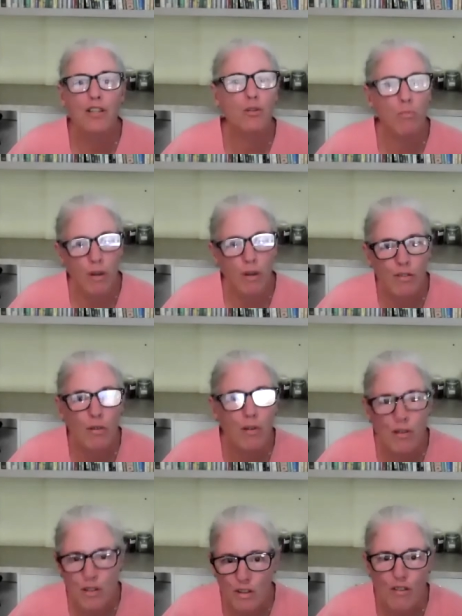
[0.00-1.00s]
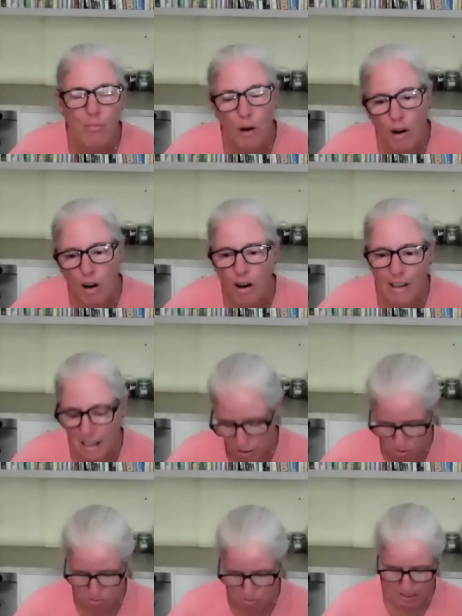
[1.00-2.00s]
River Preserve Park,
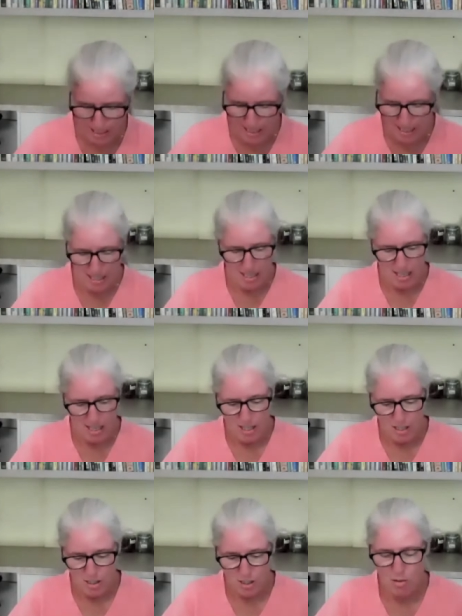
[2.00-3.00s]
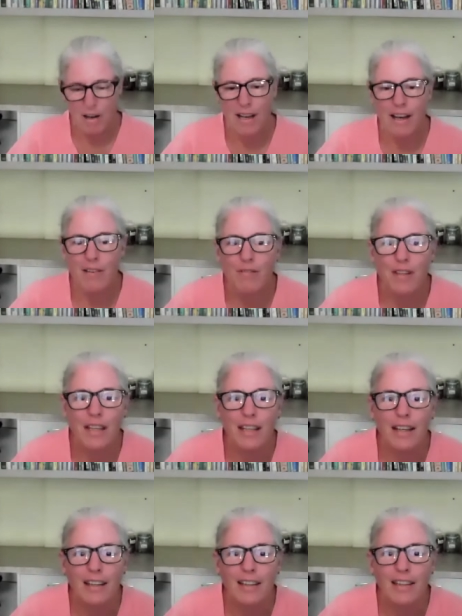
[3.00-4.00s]
actually. So I have
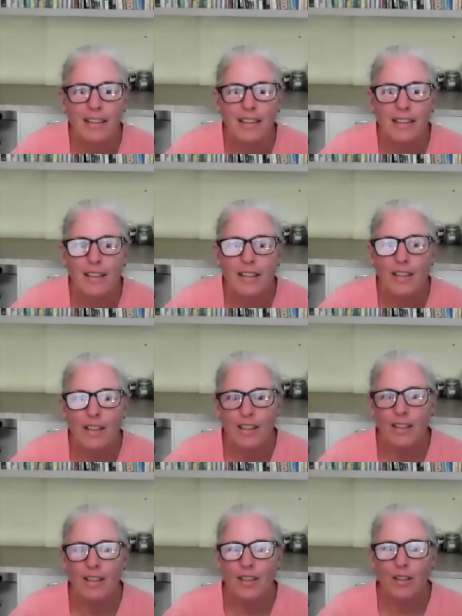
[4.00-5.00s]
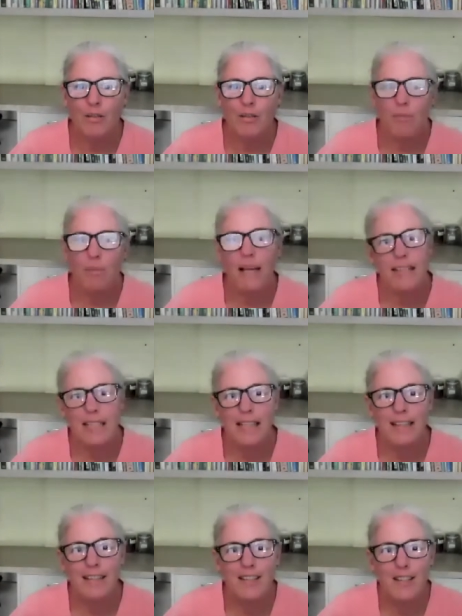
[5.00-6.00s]
the
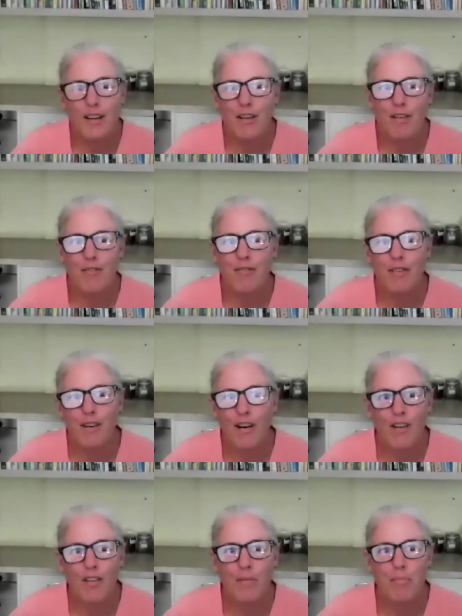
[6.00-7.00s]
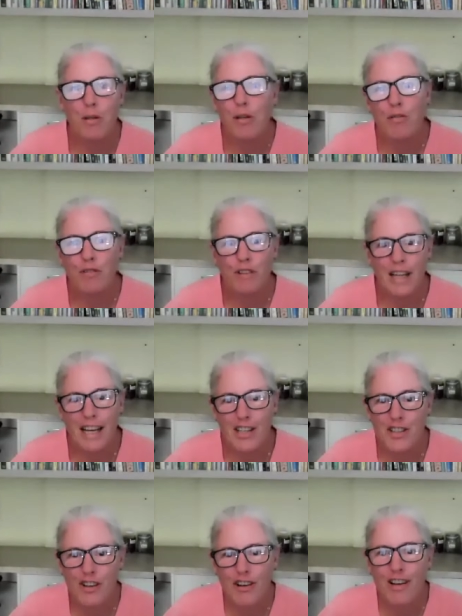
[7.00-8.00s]
blessings of all the beautiful
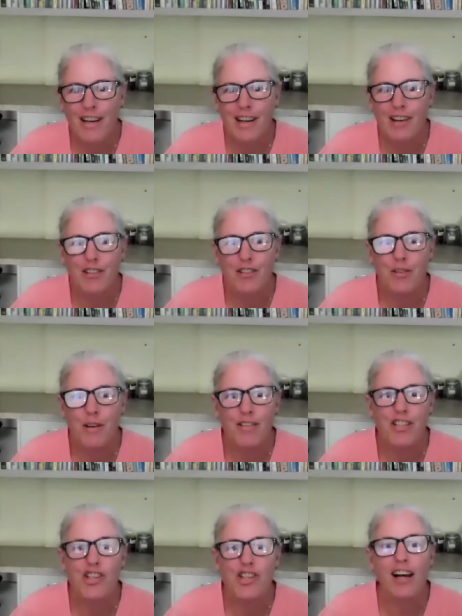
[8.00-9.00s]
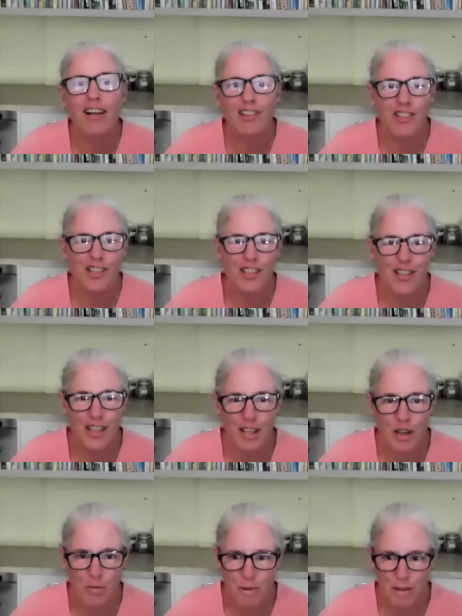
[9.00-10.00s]
nature, and I also have the challenges that go with